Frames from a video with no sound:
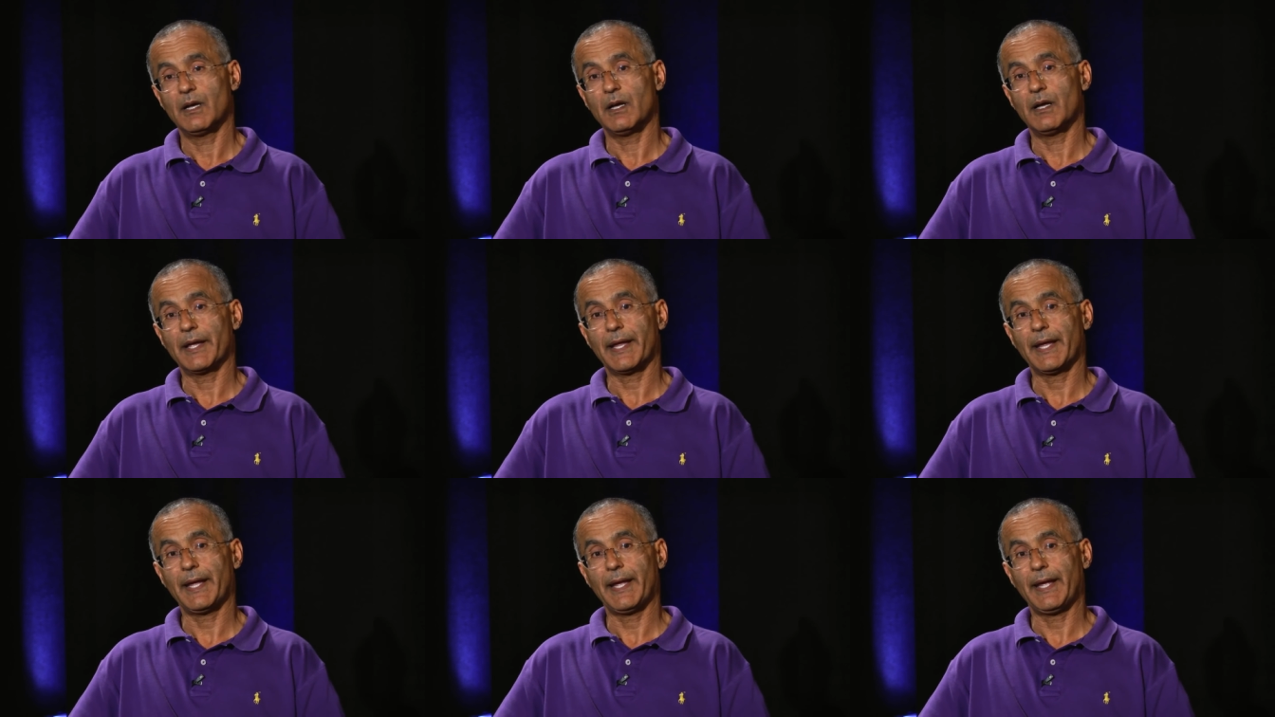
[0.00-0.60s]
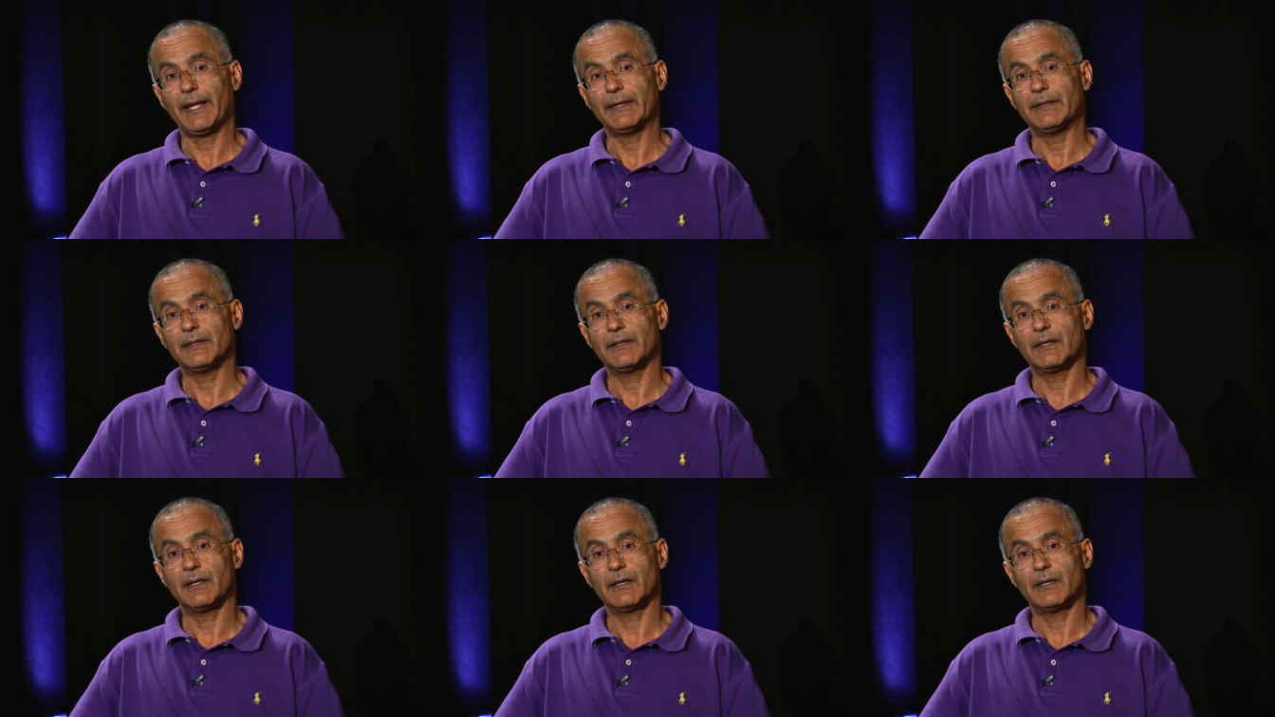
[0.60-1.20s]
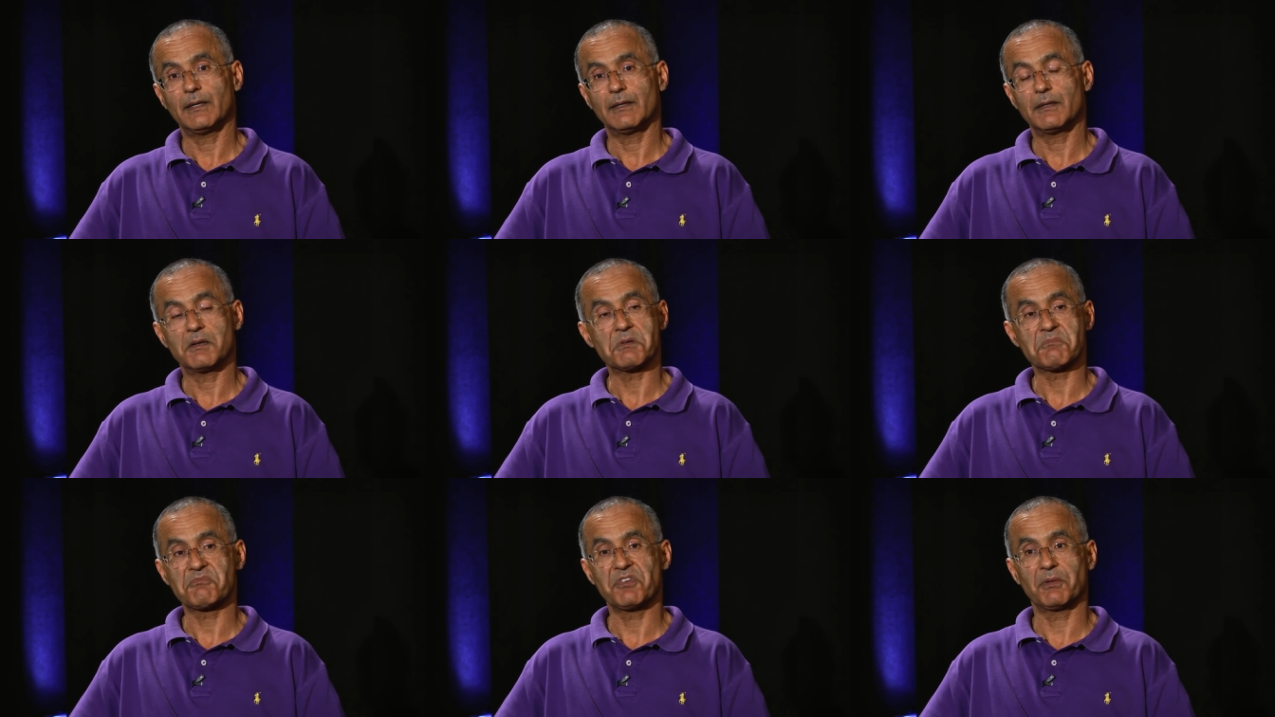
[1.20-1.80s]
Uh, and
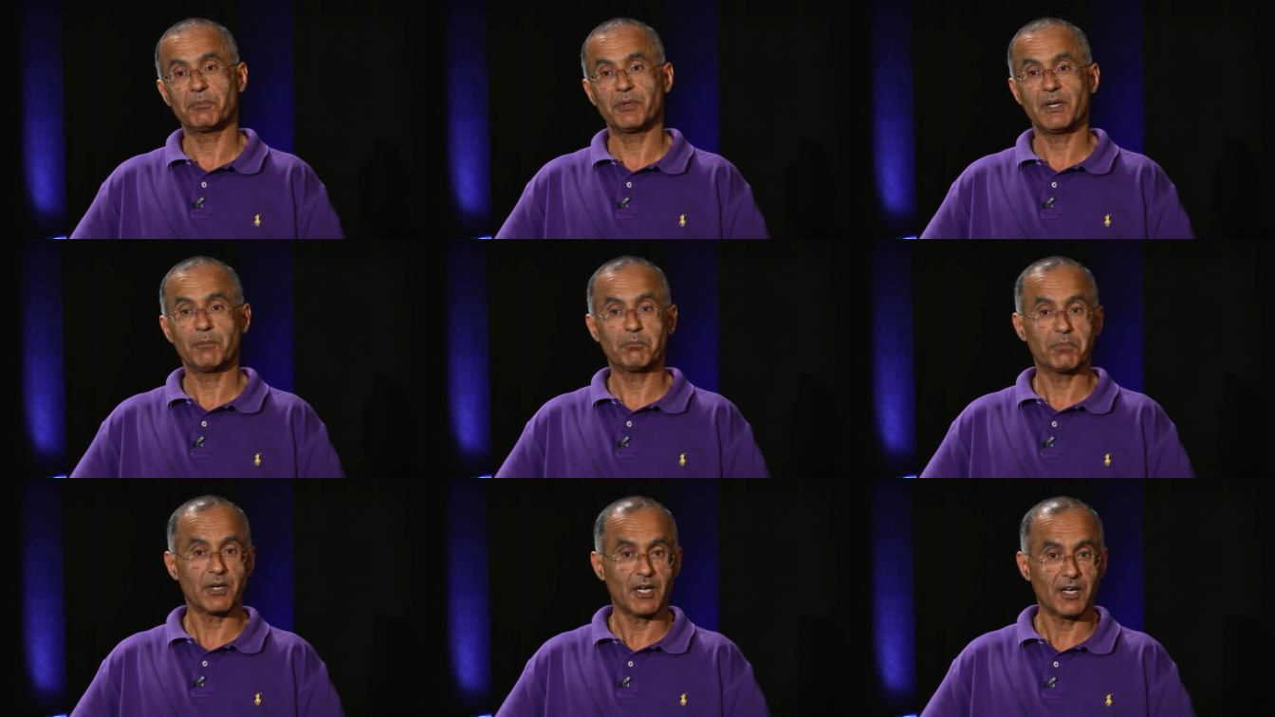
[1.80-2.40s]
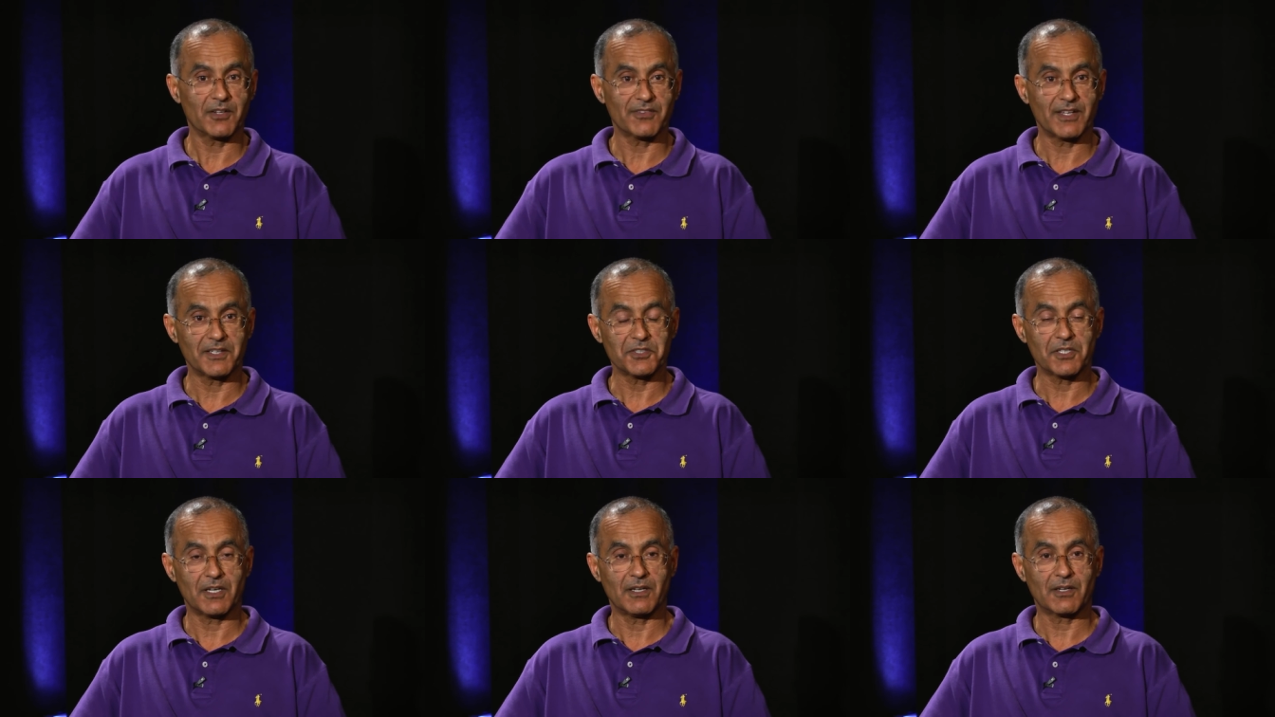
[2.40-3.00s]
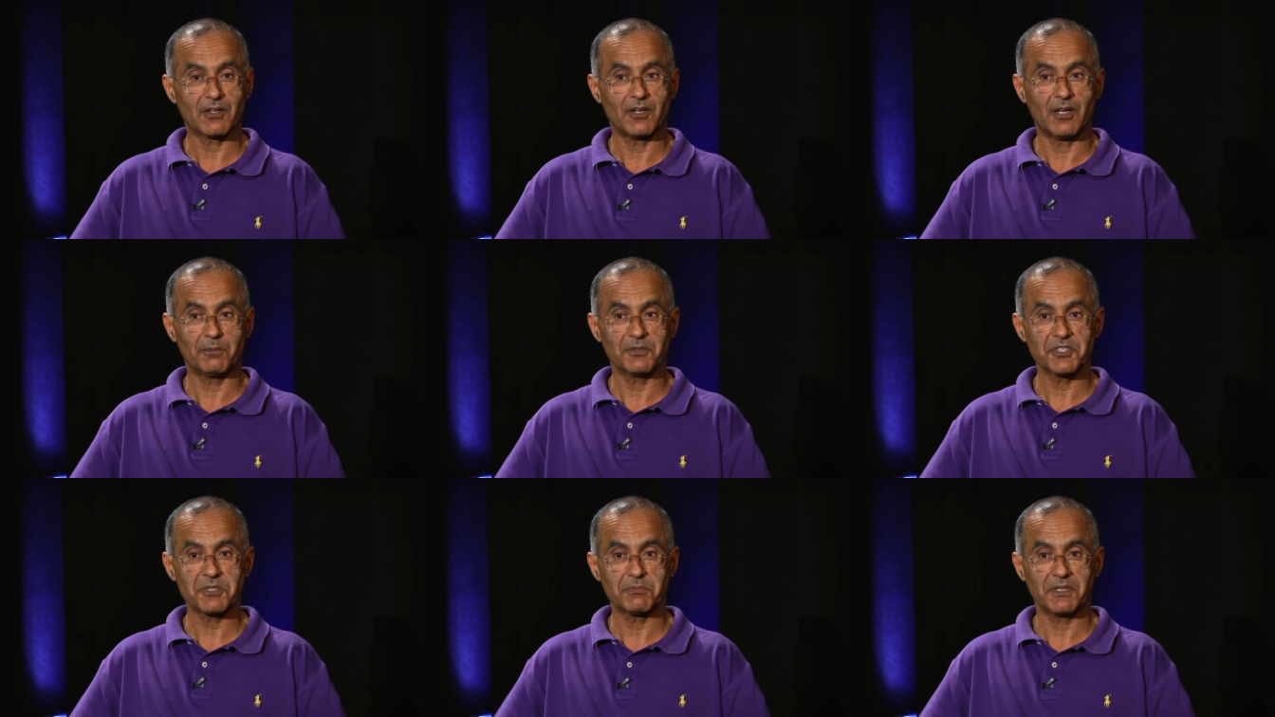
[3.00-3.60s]
uh, feel pretty proud of that
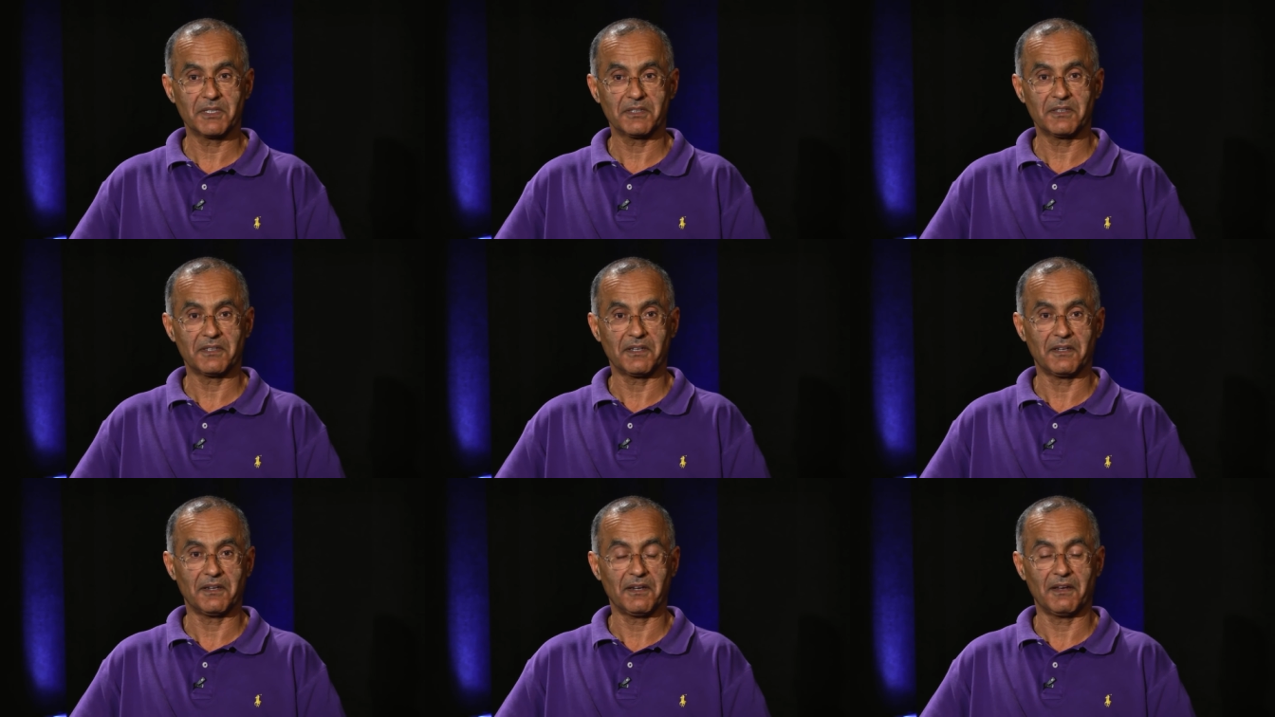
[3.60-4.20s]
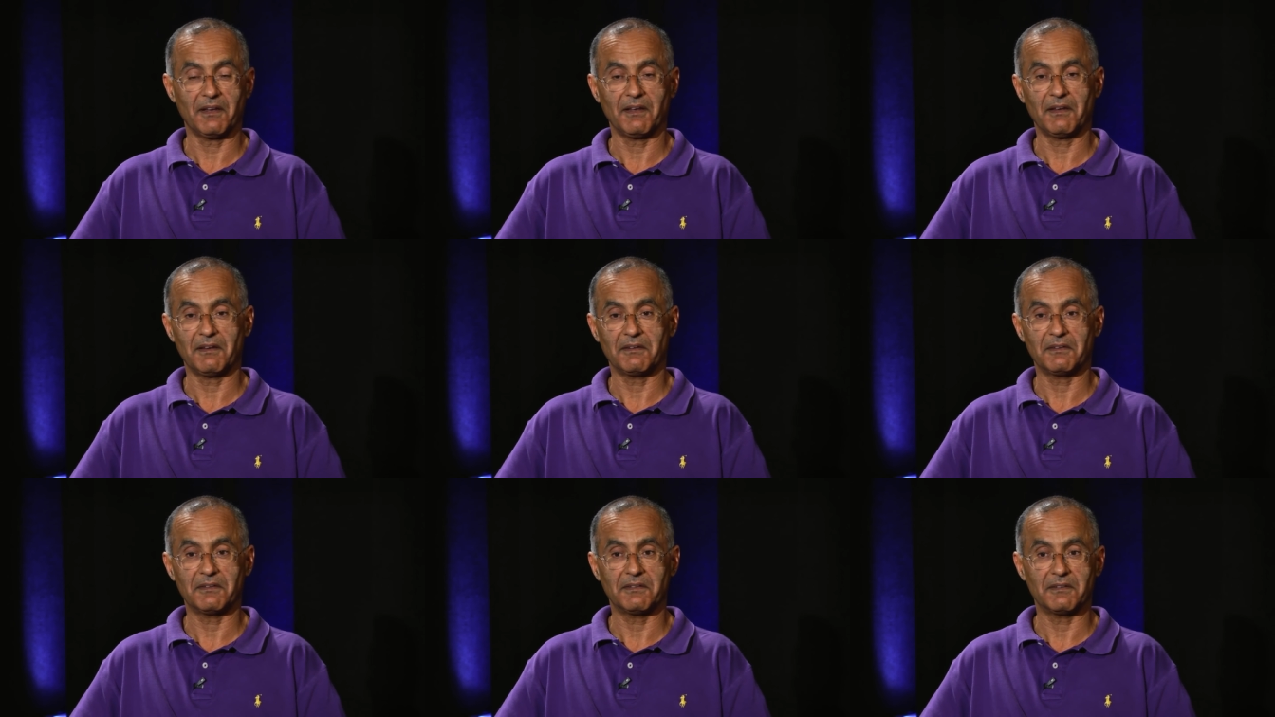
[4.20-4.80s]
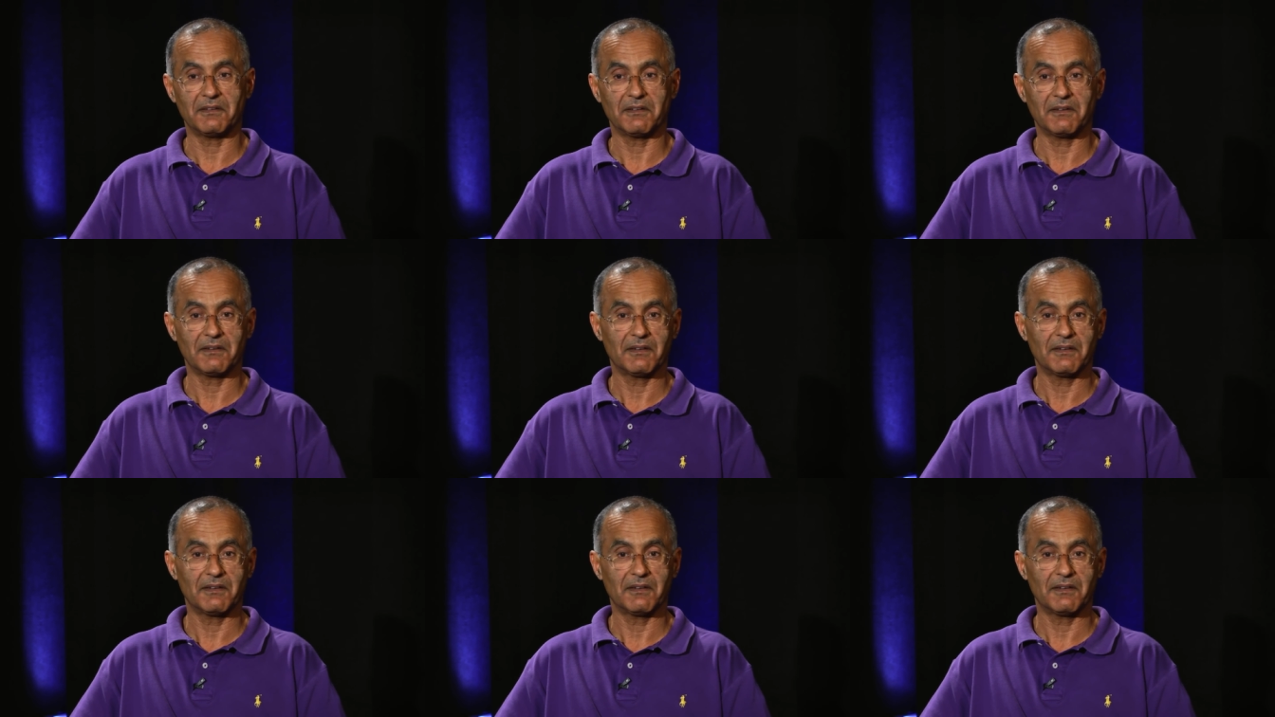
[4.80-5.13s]
accomplishment. And